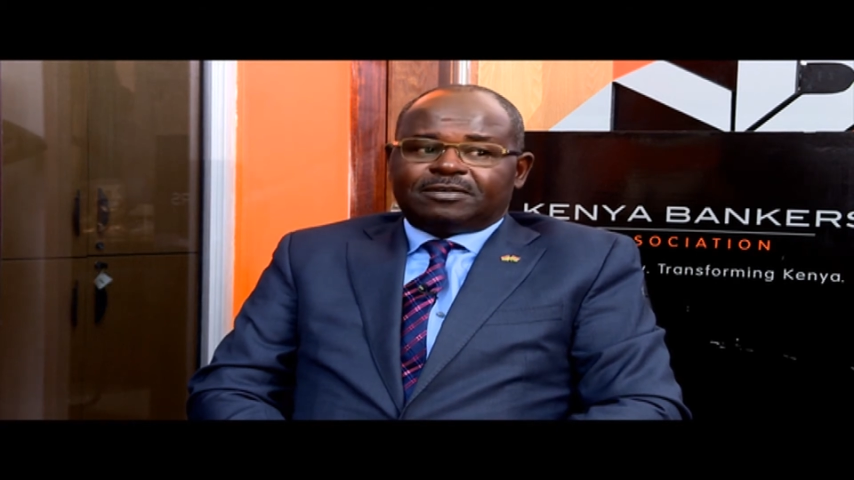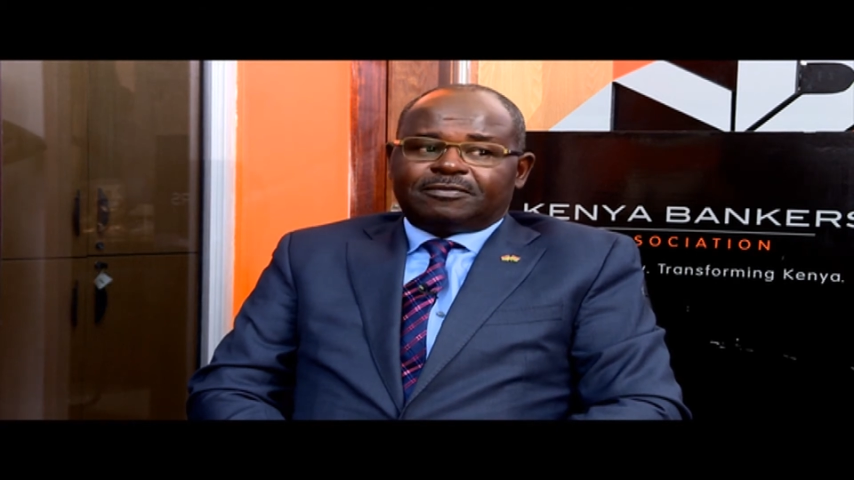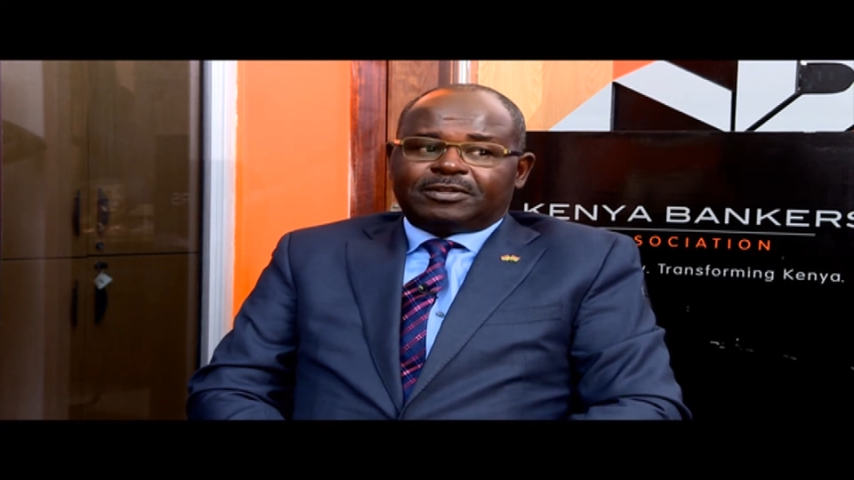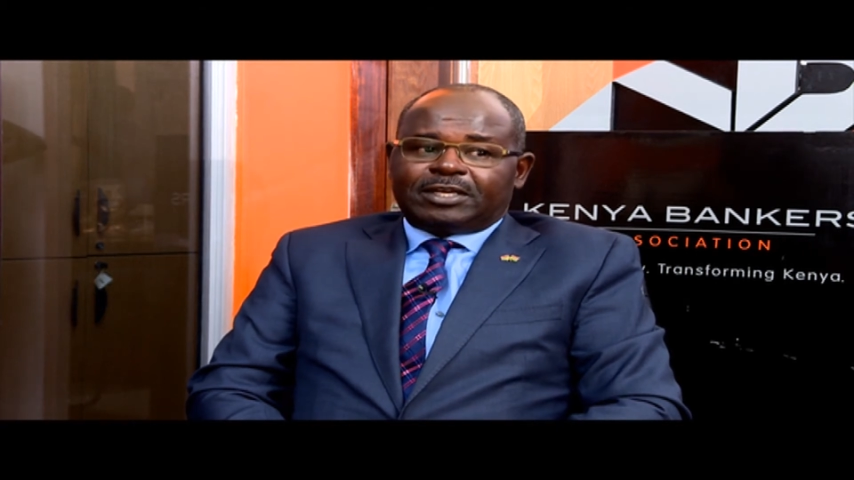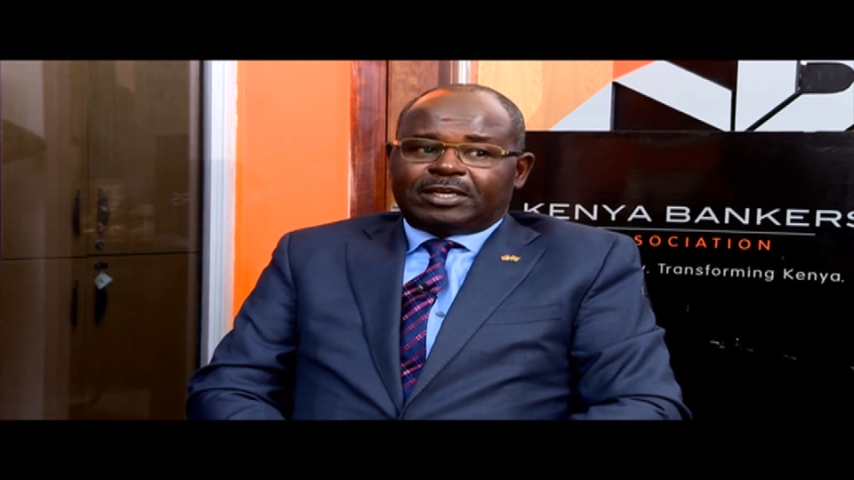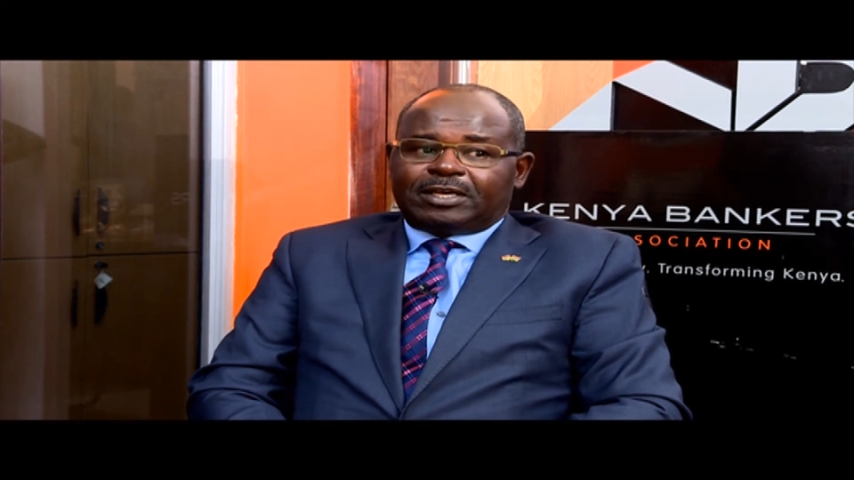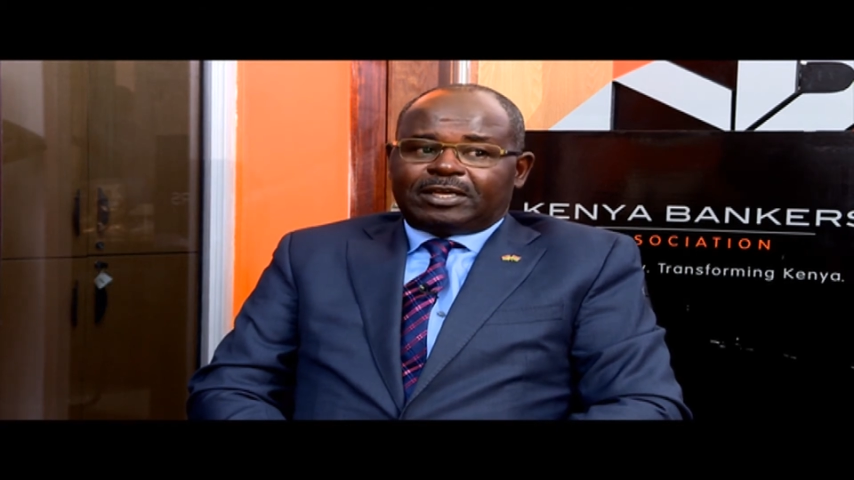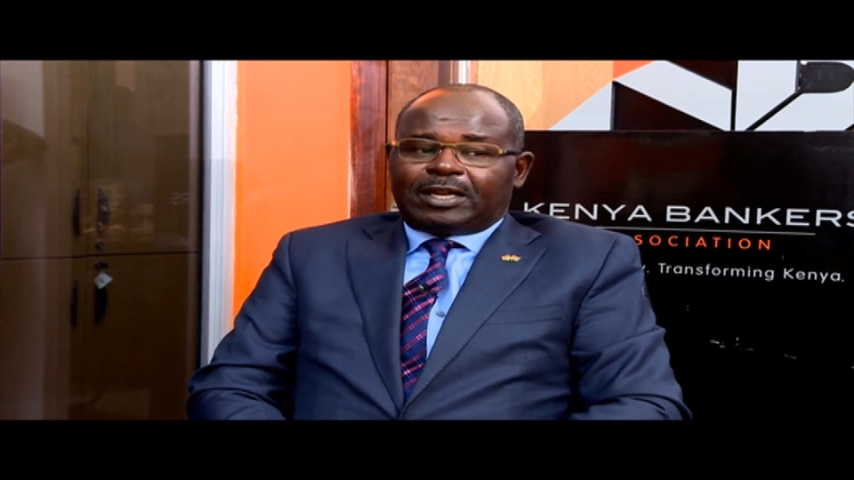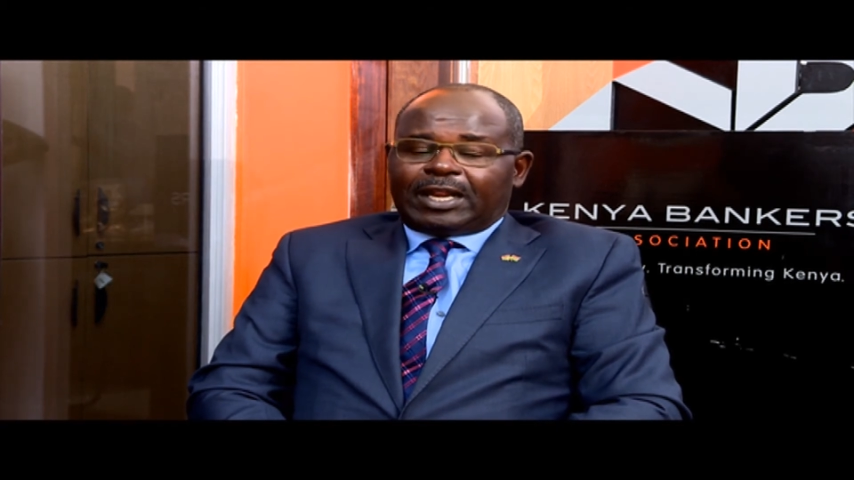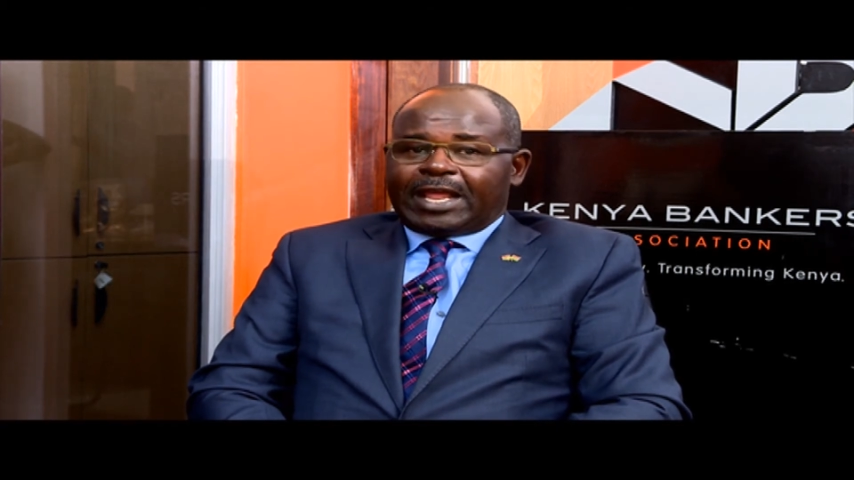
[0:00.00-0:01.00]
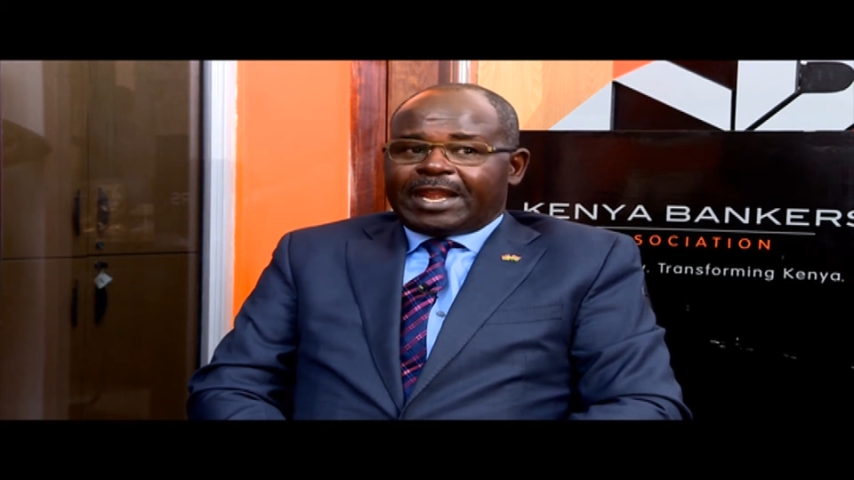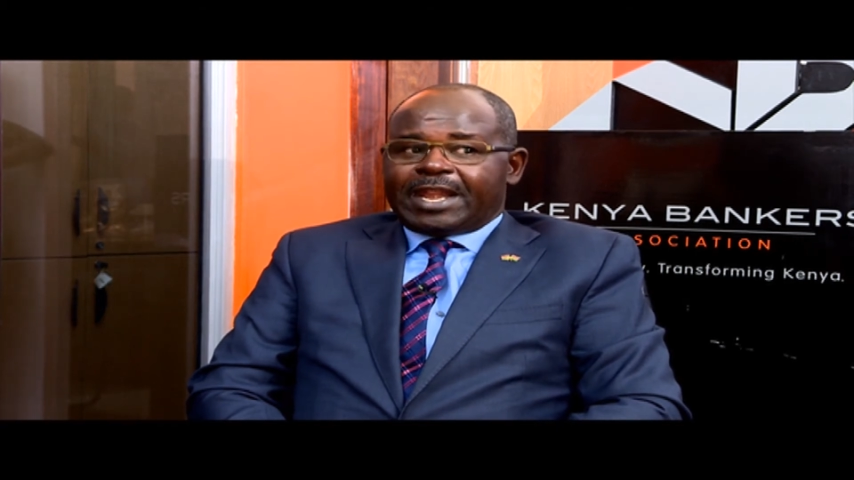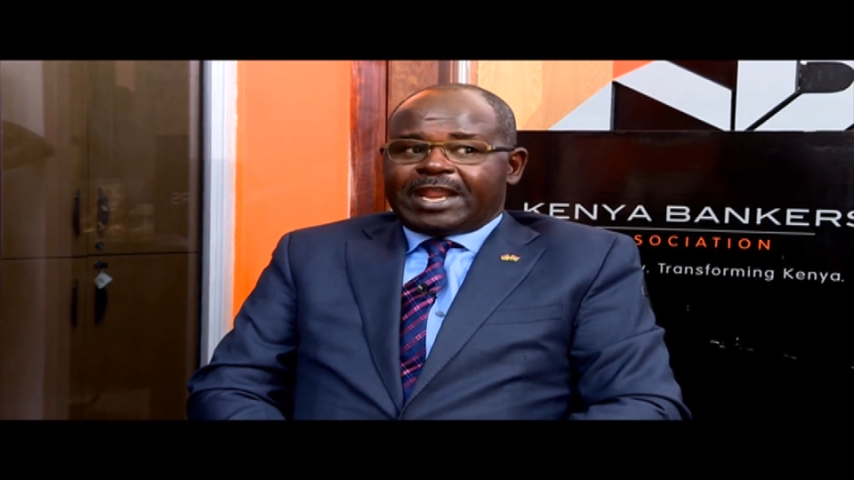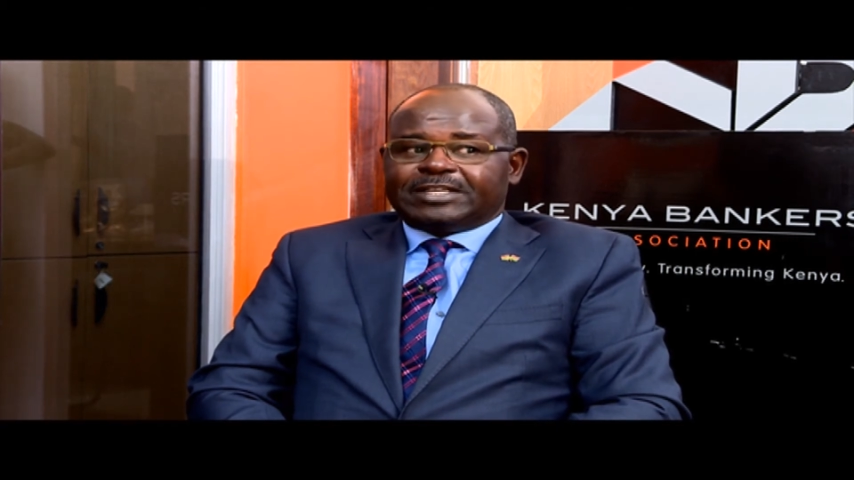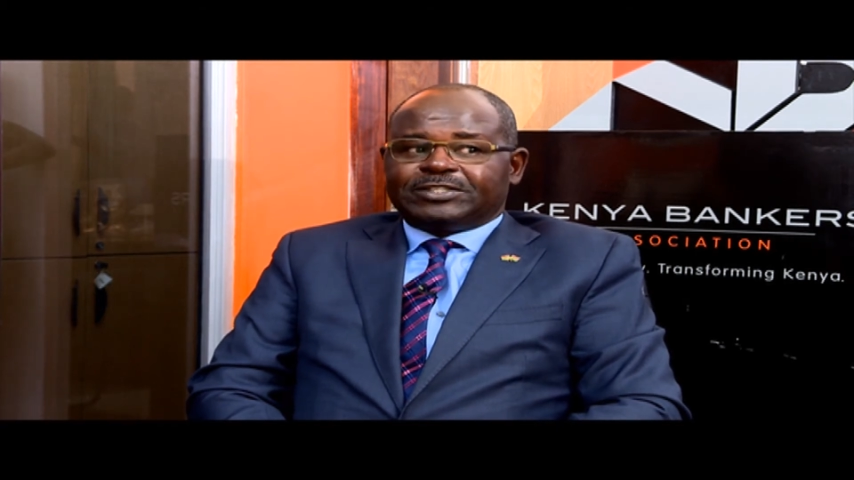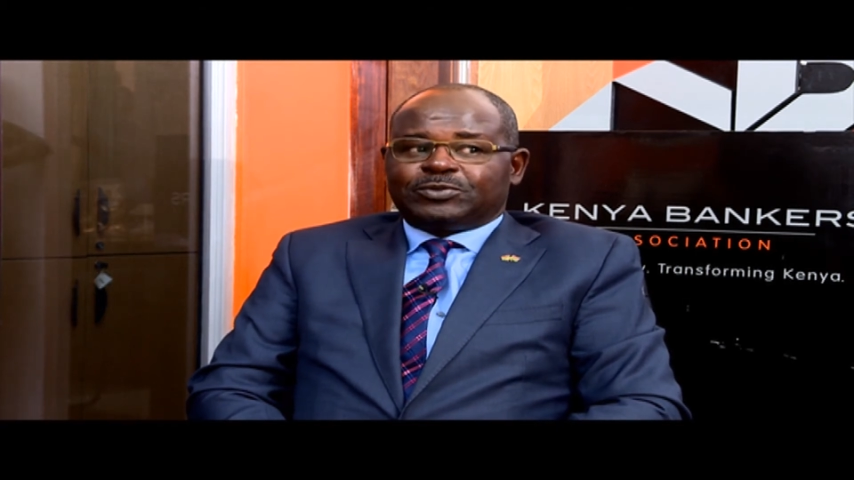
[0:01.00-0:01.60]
for the lenders